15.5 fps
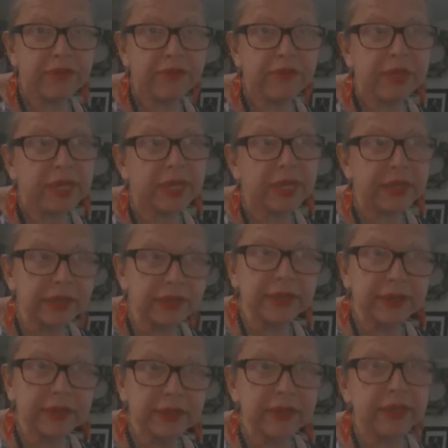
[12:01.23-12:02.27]
but
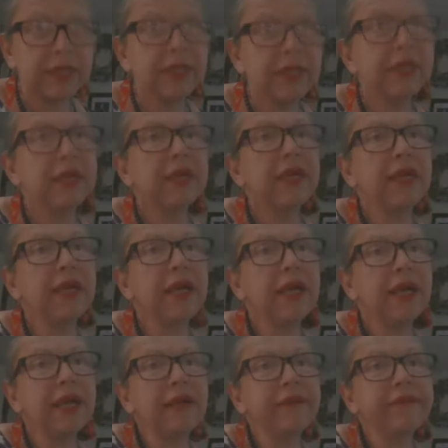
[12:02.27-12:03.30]

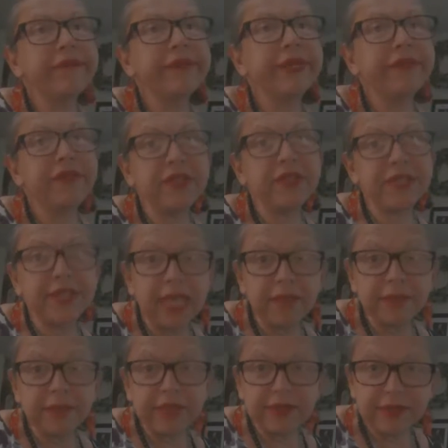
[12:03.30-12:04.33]
uh, if his
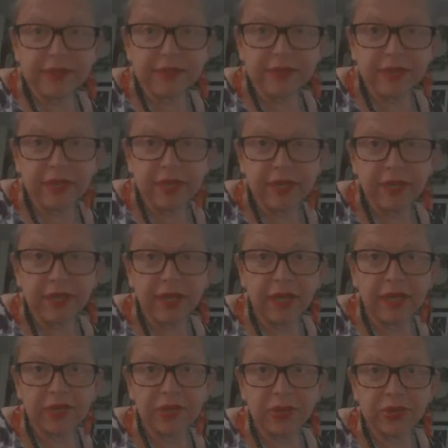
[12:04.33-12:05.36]
name is
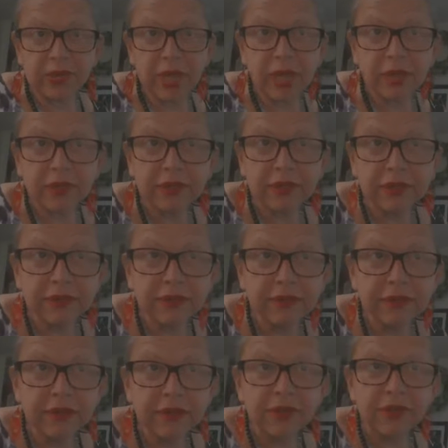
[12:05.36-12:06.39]
uh, Toussaint,
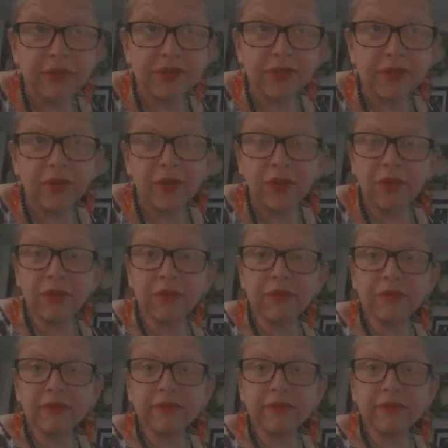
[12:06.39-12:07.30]
so